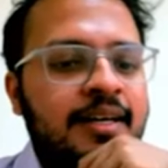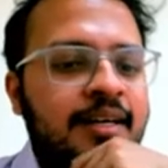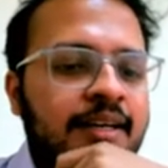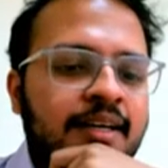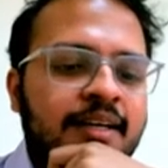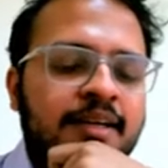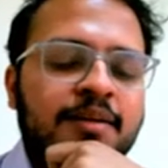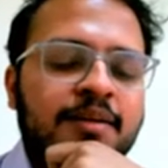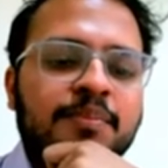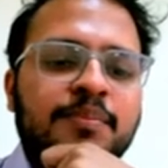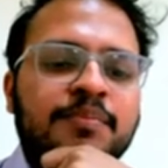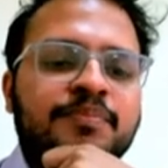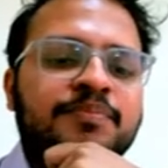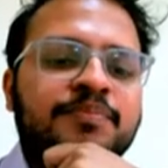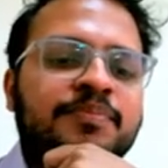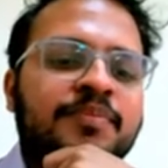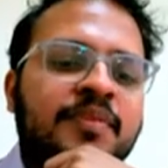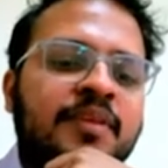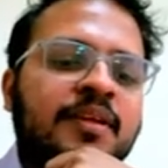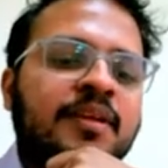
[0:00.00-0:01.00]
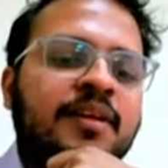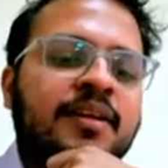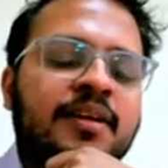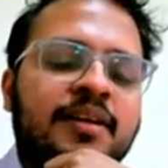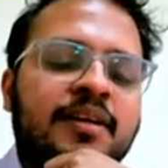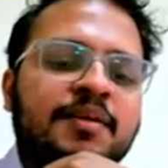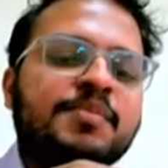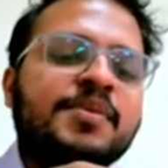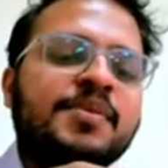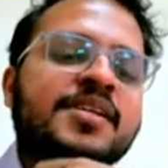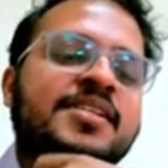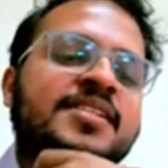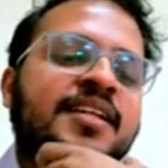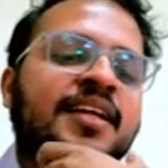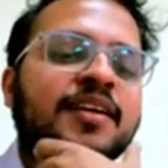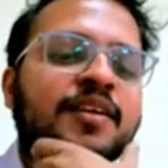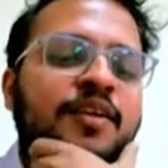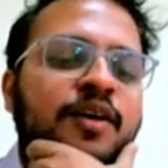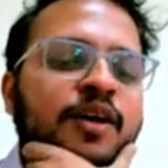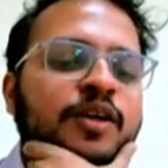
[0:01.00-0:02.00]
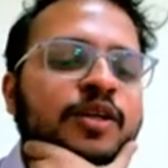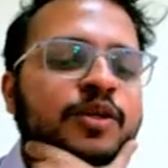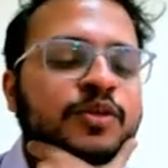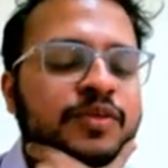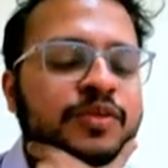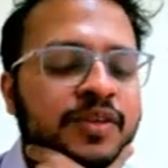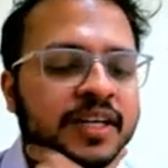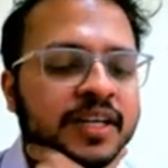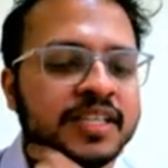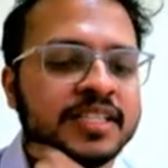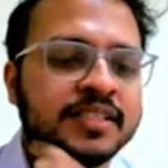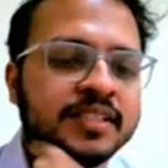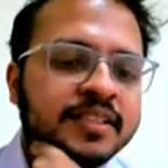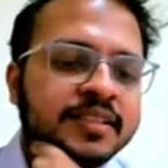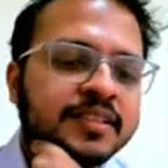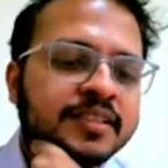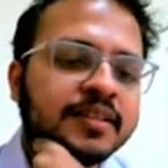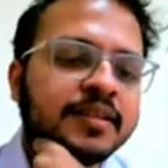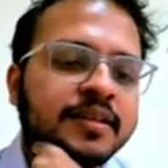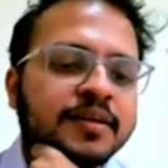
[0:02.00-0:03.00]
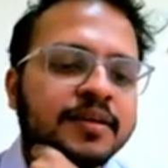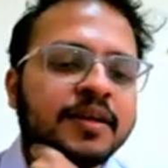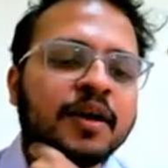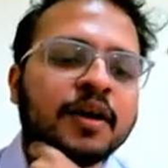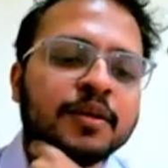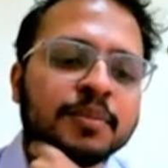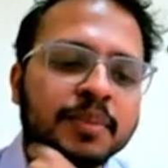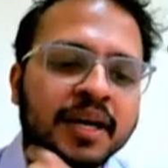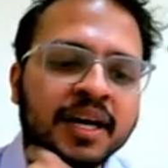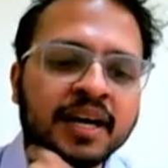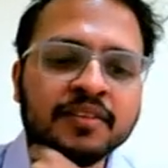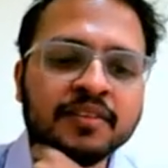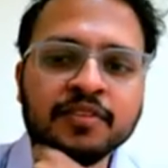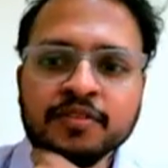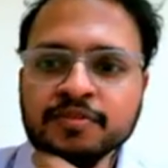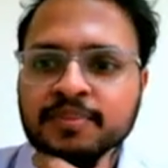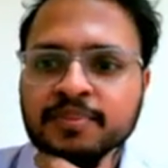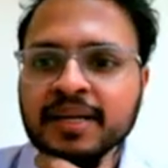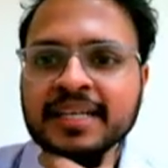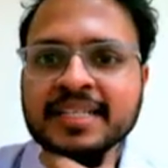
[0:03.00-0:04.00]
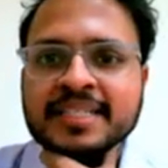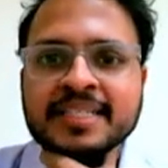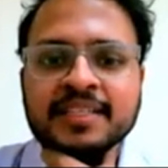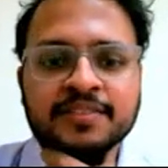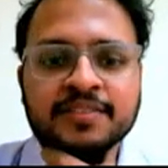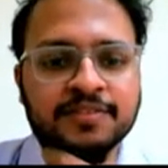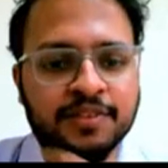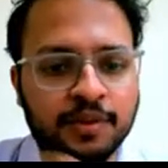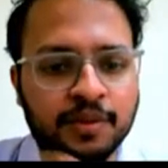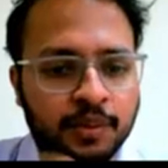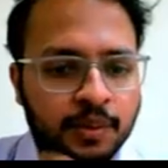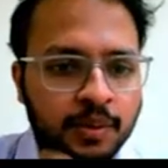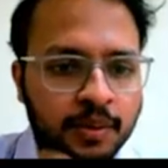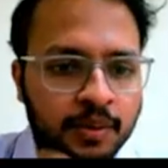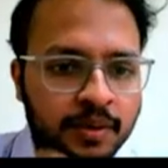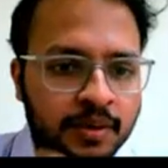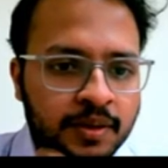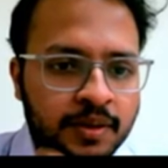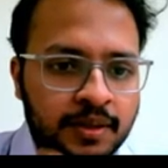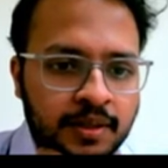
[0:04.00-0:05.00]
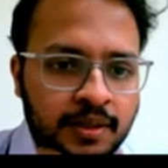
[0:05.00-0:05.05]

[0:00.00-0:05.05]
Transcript: Uh, Presenting not too fast and on behalf of Medicine 4.